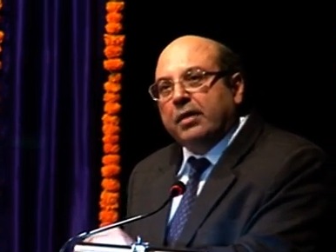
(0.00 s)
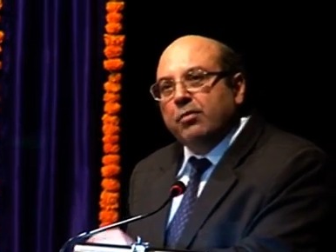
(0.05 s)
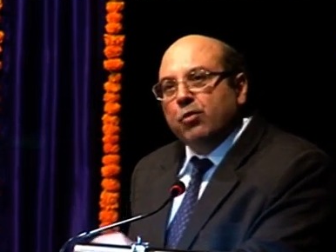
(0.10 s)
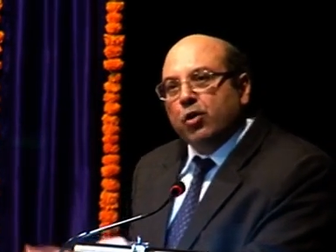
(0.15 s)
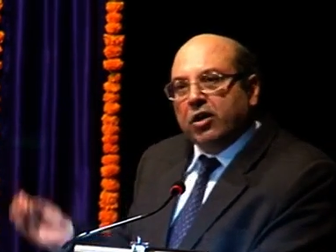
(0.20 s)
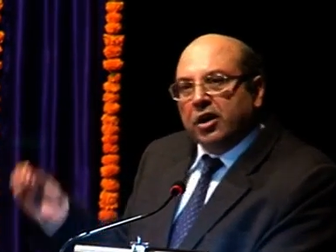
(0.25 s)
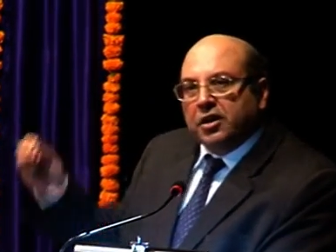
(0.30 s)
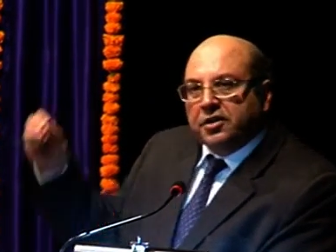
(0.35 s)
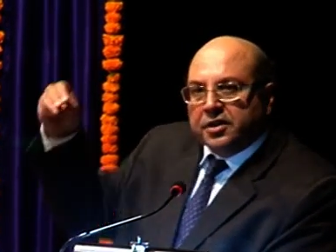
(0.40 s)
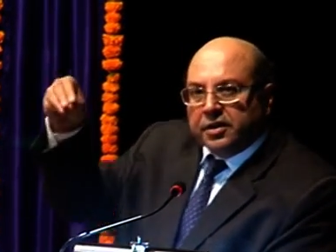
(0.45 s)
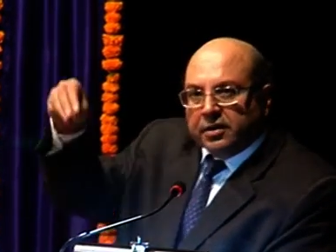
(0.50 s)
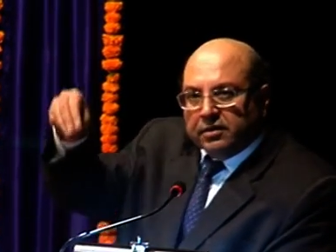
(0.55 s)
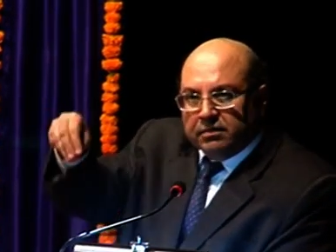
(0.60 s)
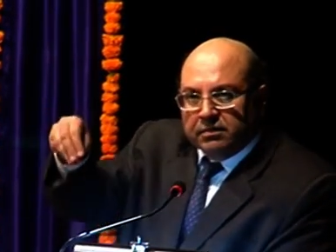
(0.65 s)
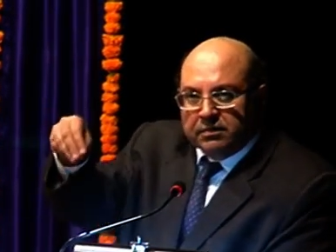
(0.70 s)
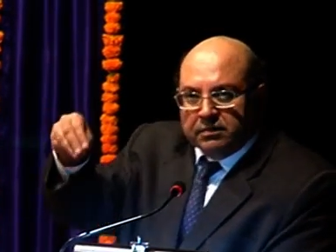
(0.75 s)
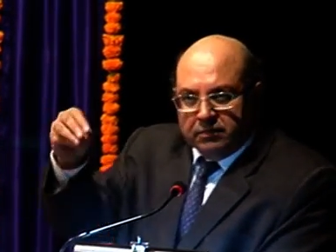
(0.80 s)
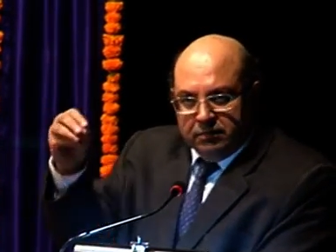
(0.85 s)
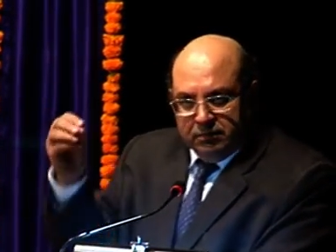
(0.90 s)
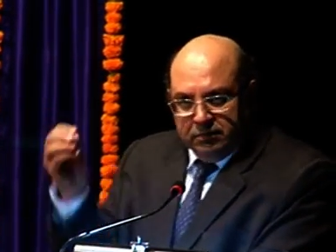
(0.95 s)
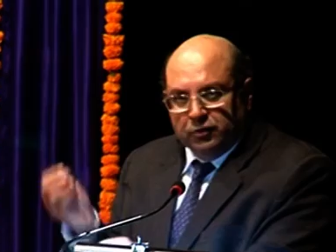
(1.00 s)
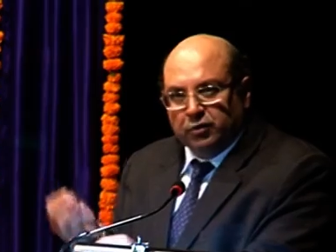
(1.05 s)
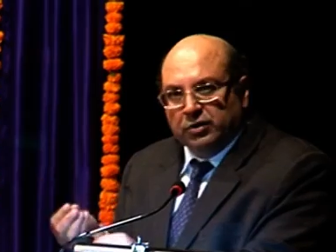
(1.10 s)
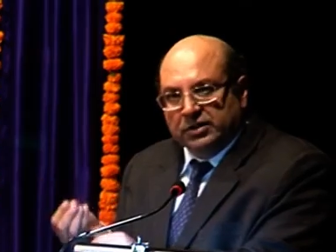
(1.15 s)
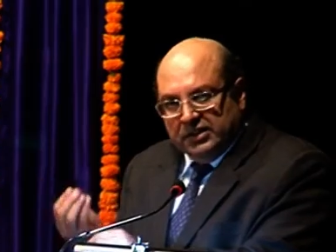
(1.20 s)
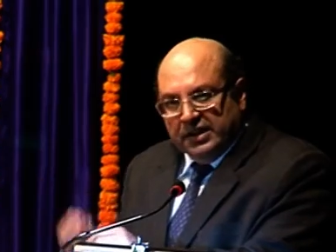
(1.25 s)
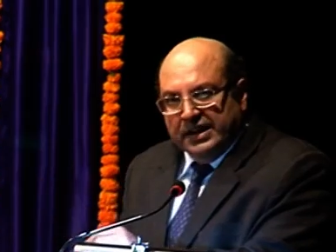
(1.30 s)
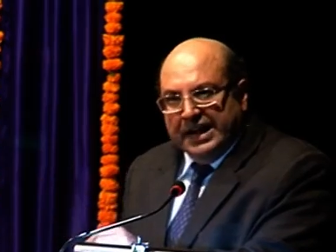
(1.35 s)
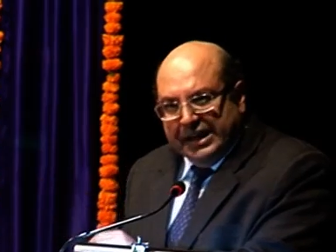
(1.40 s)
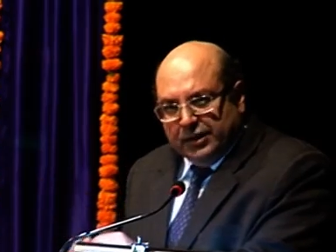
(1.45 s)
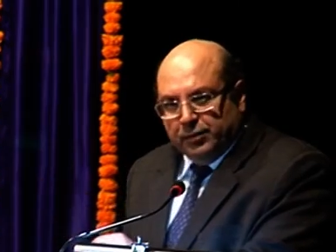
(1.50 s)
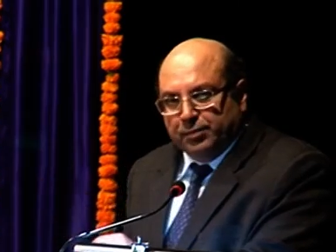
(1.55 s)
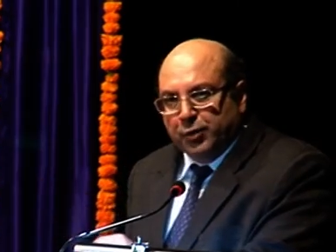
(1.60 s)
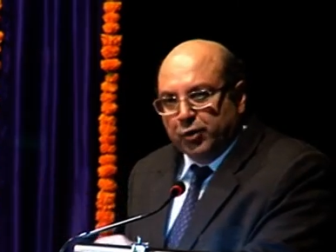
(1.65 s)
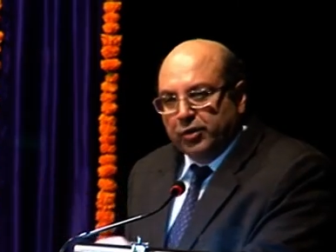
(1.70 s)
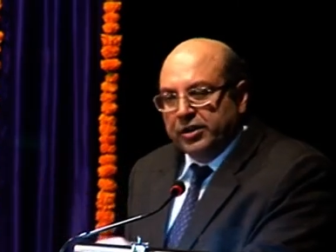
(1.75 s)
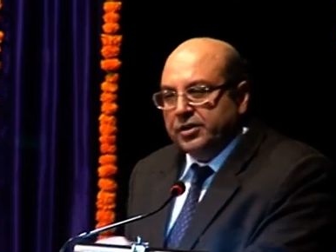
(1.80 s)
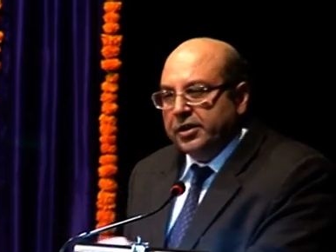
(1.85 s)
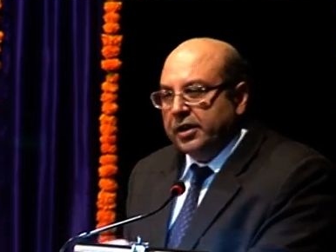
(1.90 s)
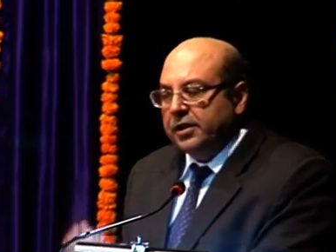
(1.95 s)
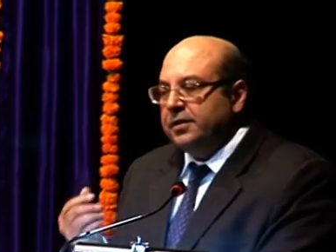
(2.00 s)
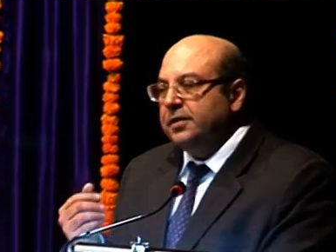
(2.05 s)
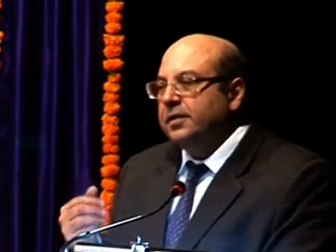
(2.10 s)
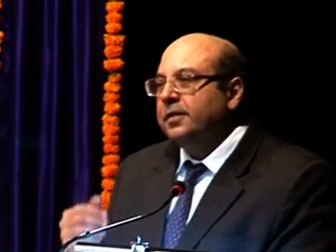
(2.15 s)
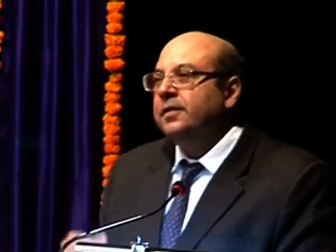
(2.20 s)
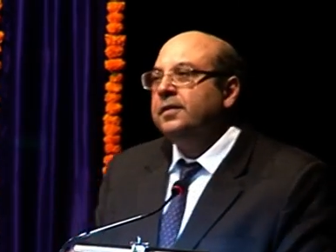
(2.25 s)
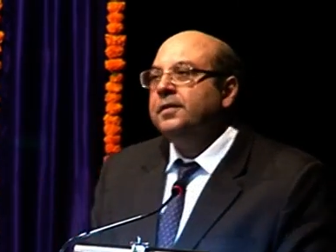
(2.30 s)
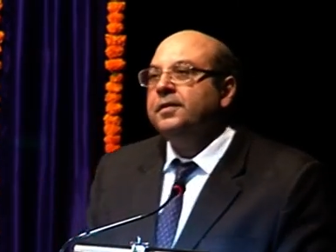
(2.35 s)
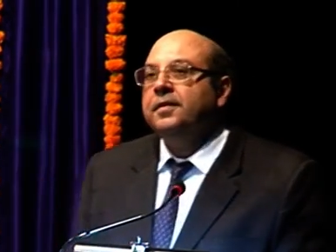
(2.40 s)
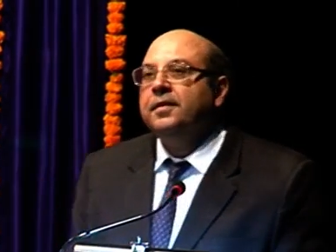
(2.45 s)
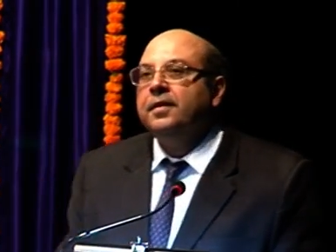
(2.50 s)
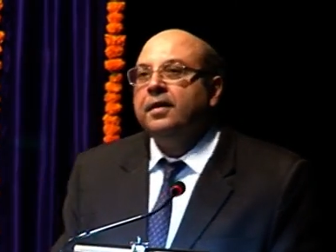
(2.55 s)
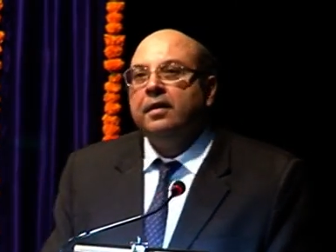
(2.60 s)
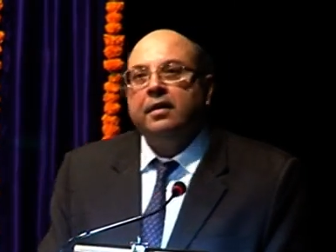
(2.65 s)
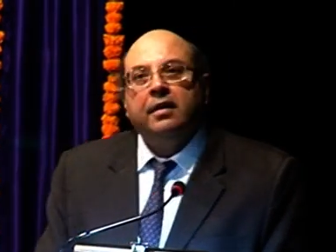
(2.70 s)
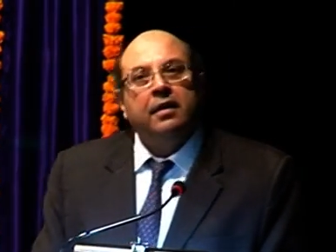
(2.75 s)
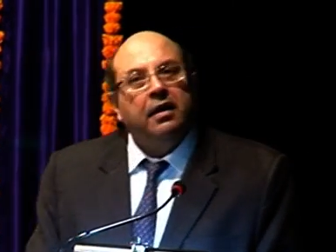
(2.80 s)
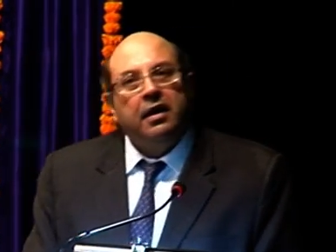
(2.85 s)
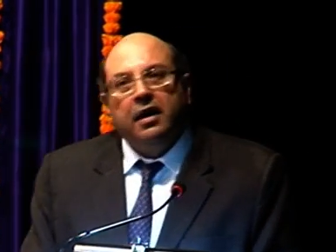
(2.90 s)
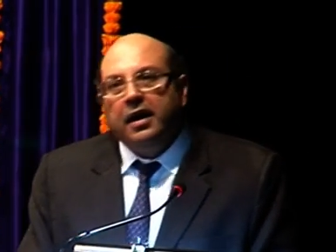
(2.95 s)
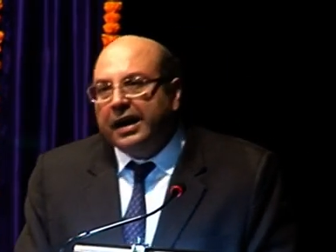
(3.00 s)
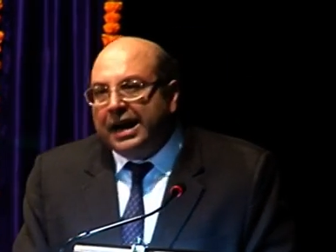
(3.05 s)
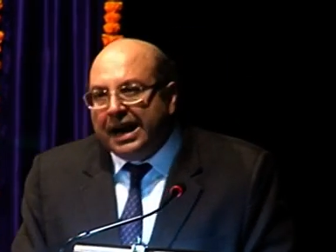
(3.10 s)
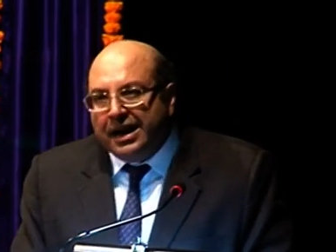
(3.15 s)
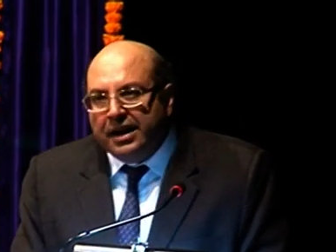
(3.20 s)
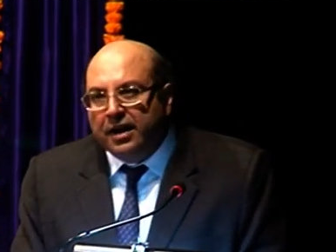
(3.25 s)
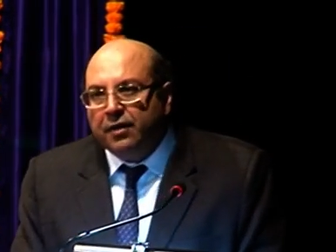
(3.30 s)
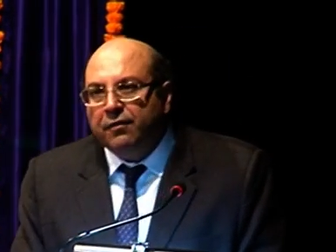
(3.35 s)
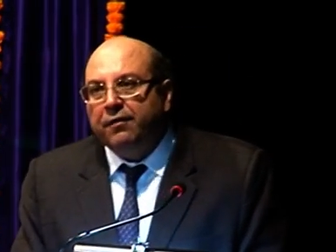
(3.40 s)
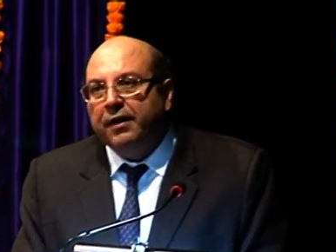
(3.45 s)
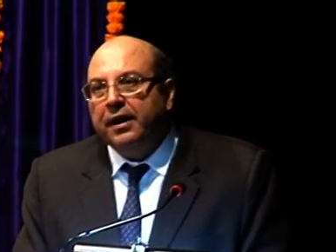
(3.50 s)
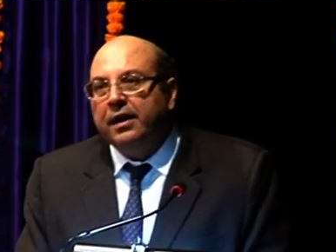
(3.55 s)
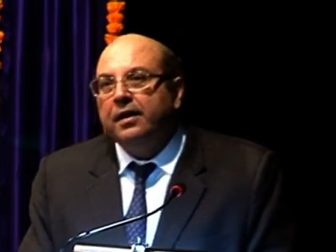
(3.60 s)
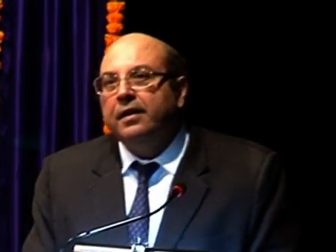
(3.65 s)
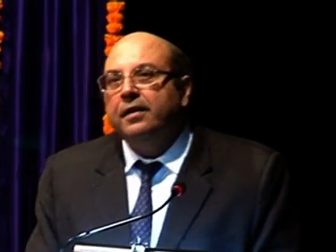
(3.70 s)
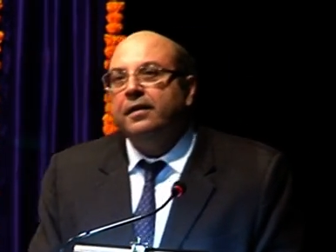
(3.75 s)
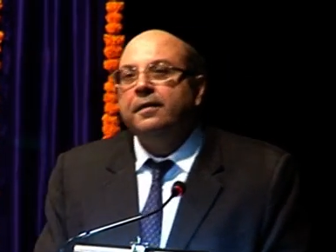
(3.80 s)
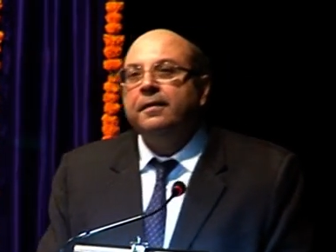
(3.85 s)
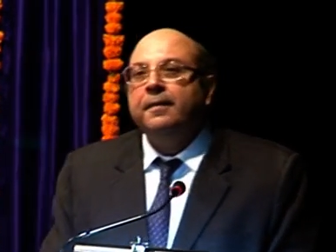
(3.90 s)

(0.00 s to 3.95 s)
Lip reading: Mukherjee, who was the next puisne judge. Again it failed.